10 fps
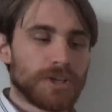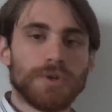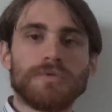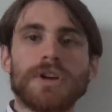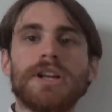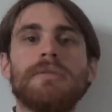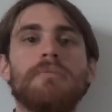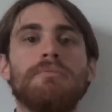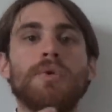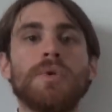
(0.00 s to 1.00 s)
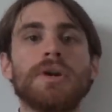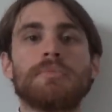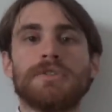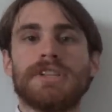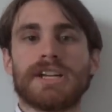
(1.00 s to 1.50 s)
You'll run more
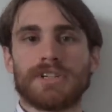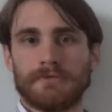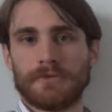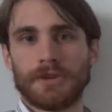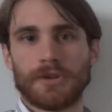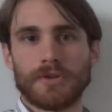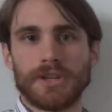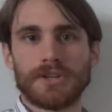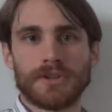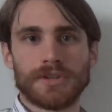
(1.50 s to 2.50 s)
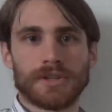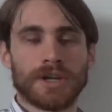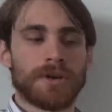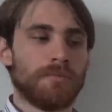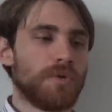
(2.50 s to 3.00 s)
protection for your creatures,
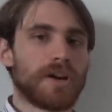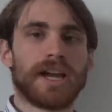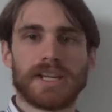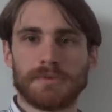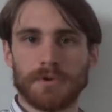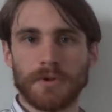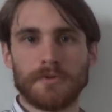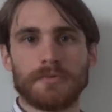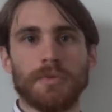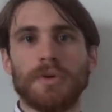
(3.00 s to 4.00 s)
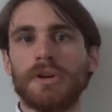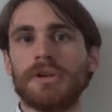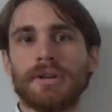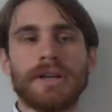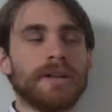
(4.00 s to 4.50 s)
more hexproof,
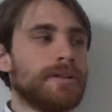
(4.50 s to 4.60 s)
more